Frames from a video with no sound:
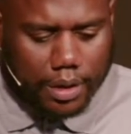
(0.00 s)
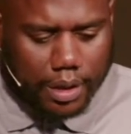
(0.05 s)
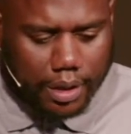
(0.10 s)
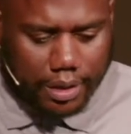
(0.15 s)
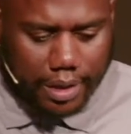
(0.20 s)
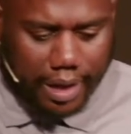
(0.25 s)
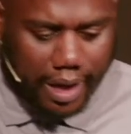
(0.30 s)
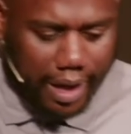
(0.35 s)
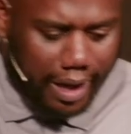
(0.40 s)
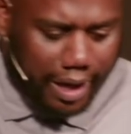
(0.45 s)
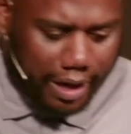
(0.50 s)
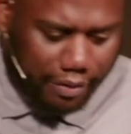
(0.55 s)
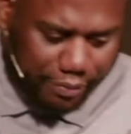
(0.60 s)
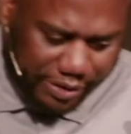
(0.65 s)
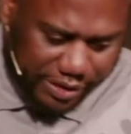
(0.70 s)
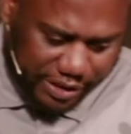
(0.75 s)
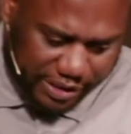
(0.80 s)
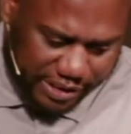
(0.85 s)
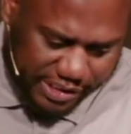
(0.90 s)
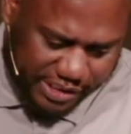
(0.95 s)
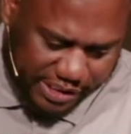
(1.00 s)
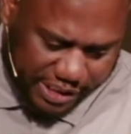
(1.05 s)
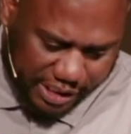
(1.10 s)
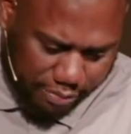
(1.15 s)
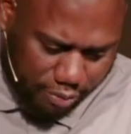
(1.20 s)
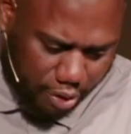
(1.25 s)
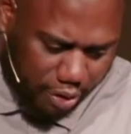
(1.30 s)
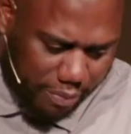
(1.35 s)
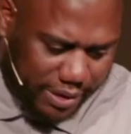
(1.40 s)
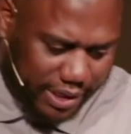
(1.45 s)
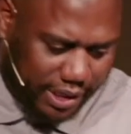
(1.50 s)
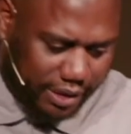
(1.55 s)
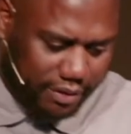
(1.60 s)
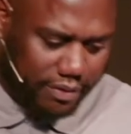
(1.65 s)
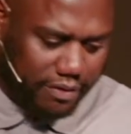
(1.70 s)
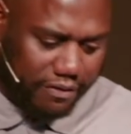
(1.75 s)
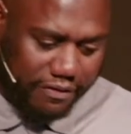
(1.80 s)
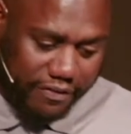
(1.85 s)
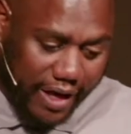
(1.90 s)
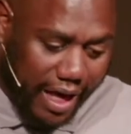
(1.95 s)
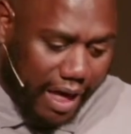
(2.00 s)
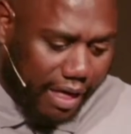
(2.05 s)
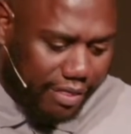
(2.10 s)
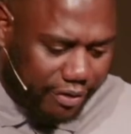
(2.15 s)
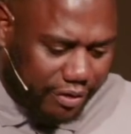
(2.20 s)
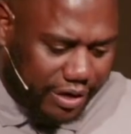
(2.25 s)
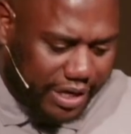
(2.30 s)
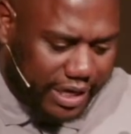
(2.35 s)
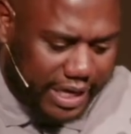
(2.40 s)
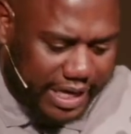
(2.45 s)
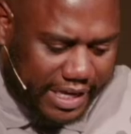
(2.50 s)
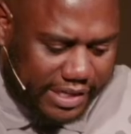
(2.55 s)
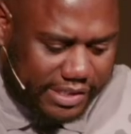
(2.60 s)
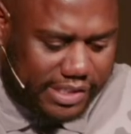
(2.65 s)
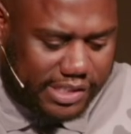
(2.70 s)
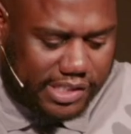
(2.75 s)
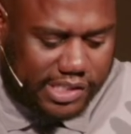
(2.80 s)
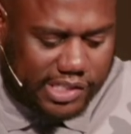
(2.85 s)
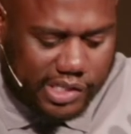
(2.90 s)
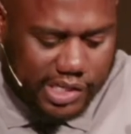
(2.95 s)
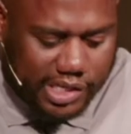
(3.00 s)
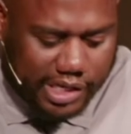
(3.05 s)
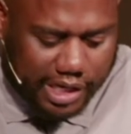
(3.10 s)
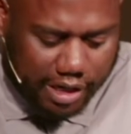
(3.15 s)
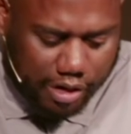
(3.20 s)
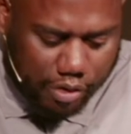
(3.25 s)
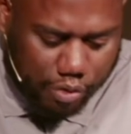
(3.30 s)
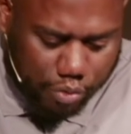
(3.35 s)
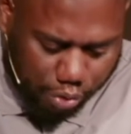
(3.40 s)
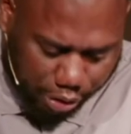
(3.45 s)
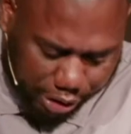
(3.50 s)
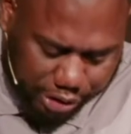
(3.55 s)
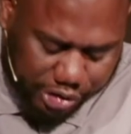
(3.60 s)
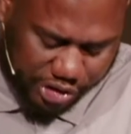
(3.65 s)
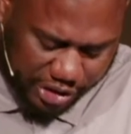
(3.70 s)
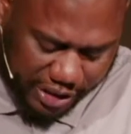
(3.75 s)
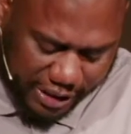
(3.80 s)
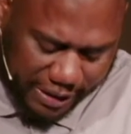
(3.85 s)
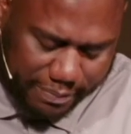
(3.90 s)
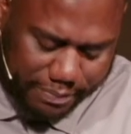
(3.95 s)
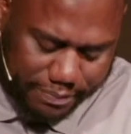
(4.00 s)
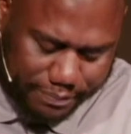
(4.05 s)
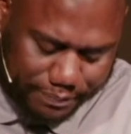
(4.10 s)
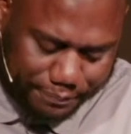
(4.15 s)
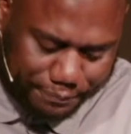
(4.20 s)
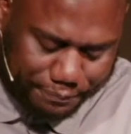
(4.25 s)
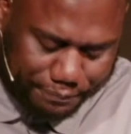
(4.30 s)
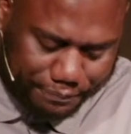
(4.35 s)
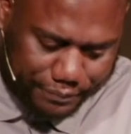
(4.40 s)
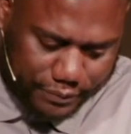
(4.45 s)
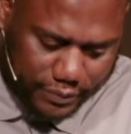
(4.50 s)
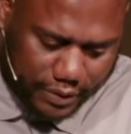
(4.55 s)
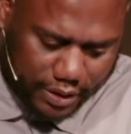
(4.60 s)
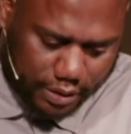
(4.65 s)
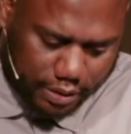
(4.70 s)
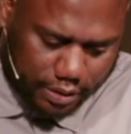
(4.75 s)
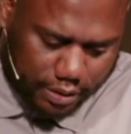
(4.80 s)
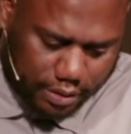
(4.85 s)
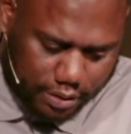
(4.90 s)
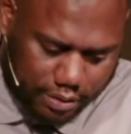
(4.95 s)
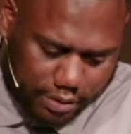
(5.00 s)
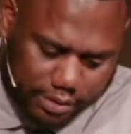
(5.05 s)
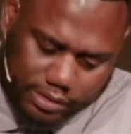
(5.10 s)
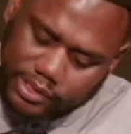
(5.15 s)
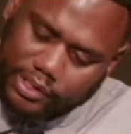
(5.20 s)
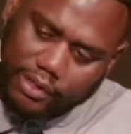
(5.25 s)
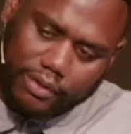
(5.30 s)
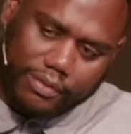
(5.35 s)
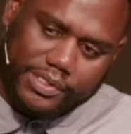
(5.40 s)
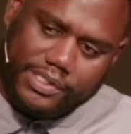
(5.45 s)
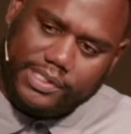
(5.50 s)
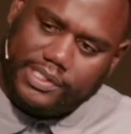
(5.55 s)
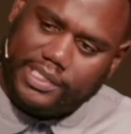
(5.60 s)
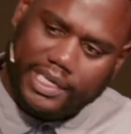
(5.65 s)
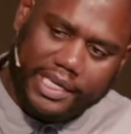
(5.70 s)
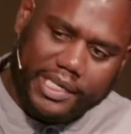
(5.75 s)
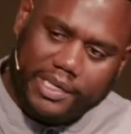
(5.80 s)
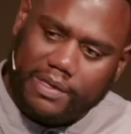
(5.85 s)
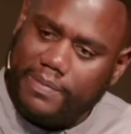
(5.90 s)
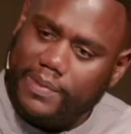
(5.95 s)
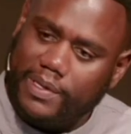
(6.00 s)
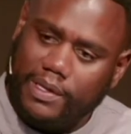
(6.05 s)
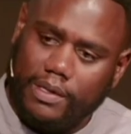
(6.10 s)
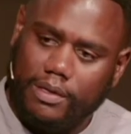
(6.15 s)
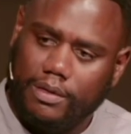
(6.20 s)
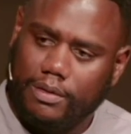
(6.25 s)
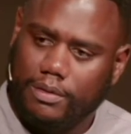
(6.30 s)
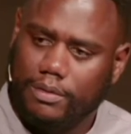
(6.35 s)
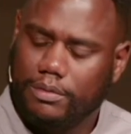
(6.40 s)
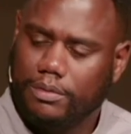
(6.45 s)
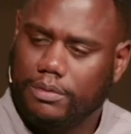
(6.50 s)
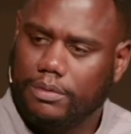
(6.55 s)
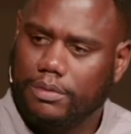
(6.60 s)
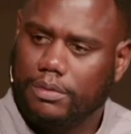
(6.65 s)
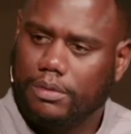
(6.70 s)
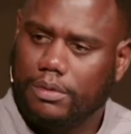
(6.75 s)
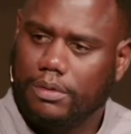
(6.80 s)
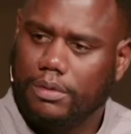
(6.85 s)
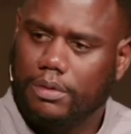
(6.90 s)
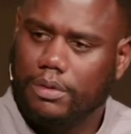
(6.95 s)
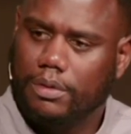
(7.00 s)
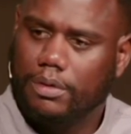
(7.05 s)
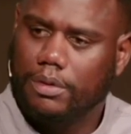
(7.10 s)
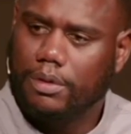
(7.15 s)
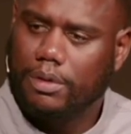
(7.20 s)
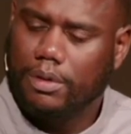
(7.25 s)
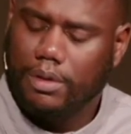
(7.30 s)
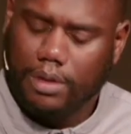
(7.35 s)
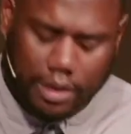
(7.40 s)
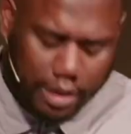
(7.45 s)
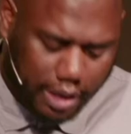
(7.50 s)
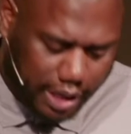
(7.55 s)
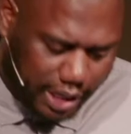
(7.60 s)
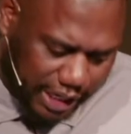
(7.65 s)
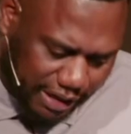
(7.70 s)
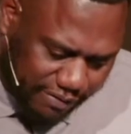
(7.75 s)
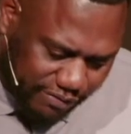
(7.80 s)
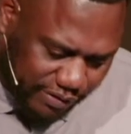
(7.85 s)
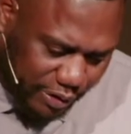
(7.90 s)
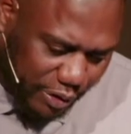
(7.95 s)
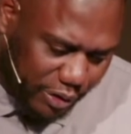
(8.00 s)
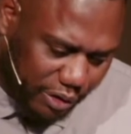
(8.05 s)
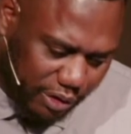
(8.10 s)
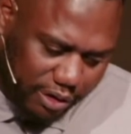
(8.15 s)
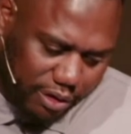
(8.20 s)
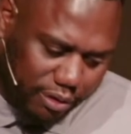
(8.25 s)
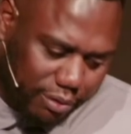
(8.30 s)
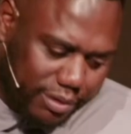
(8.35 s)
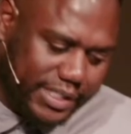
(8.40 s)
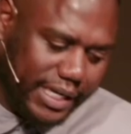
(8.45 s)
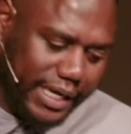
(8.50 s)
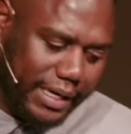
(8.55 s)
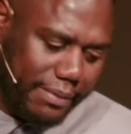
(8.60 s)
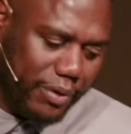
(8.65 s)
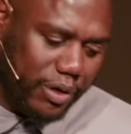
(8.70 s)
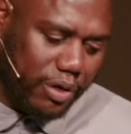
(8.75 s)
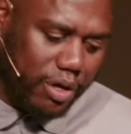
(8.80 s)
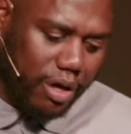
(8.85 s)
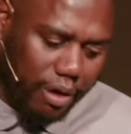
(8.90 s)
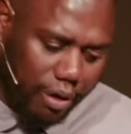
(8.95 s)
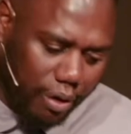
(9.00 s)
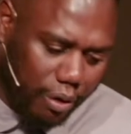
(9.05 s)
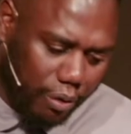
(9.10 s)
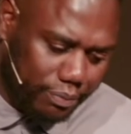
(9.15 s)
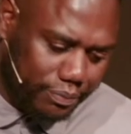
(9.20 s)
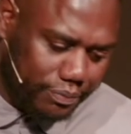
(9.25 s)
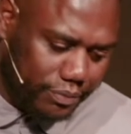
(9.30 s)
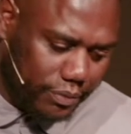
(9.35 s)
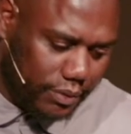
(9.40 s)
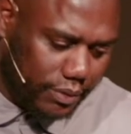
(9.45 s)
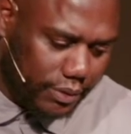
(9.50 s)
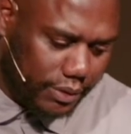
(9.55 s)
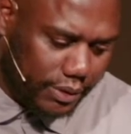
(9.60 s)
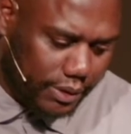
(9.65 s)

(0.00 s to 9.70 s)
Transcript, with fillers: And God, we're going to see in a moment, the Father, he, he's seeking worship. So is the enemy. And I've learned a long time ago